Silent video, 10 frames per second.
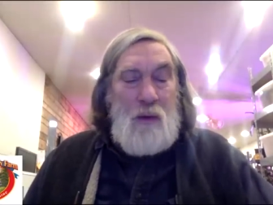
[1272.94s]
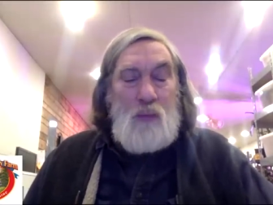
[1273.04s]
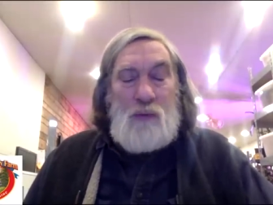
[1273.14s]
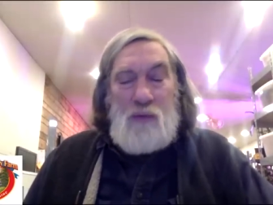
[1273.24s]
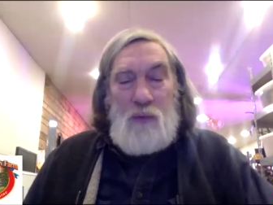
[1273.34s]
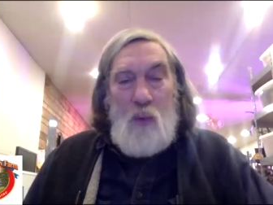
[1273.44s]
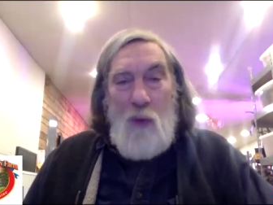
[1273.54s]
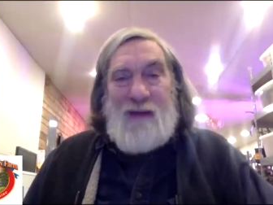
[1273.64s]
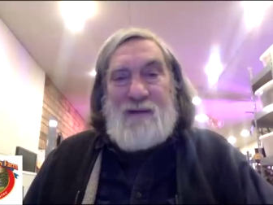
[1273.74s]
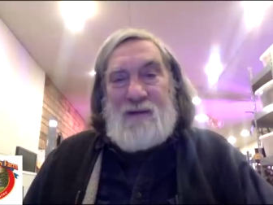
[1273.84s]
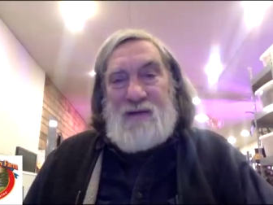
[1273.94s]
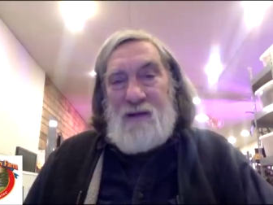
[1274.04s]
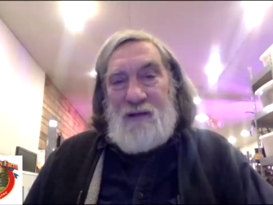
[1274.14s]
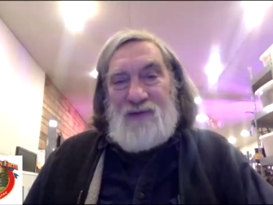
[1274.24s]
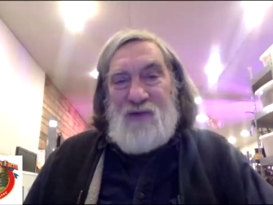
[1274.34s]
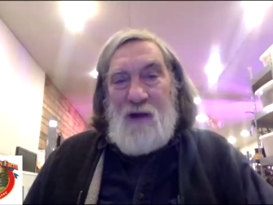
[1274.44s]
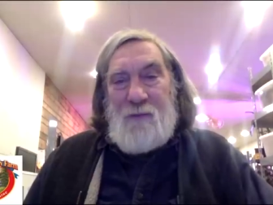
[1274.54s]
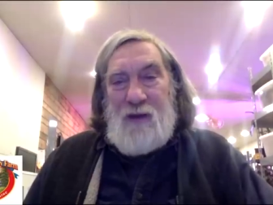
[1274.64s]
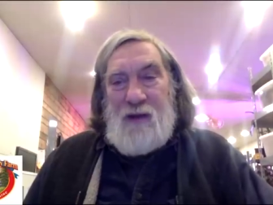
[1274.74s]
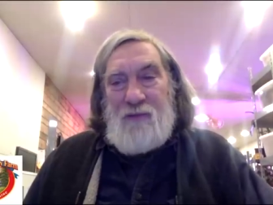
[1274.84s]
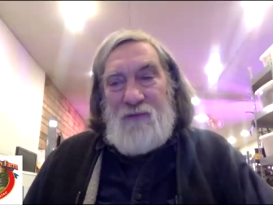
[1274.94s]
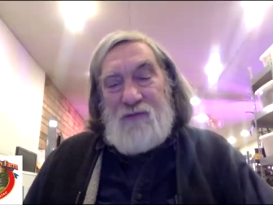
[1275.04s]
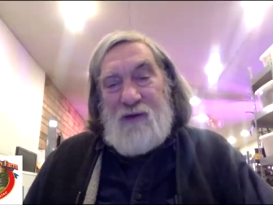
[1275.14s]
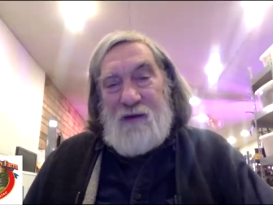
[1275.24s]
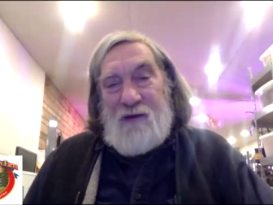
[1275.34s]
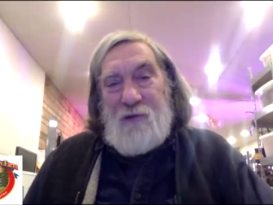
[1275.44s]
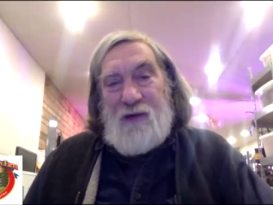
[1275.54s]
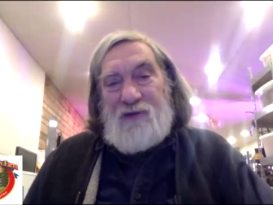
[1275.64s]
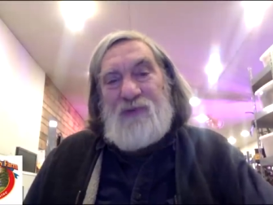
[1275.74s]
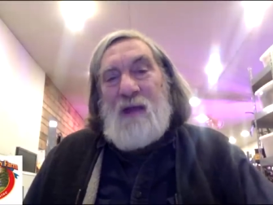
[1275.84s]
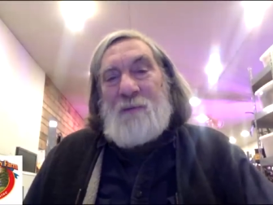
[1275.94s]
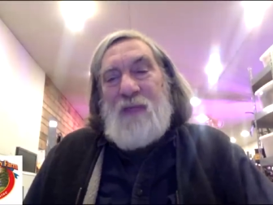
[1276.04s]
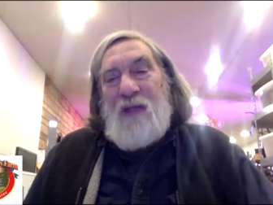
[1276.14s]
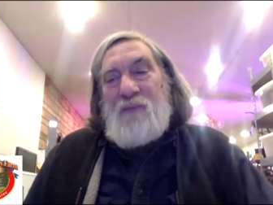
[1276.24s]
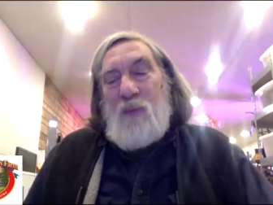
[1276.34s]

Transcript: uh, we'll wait until it's going to be 50 degrees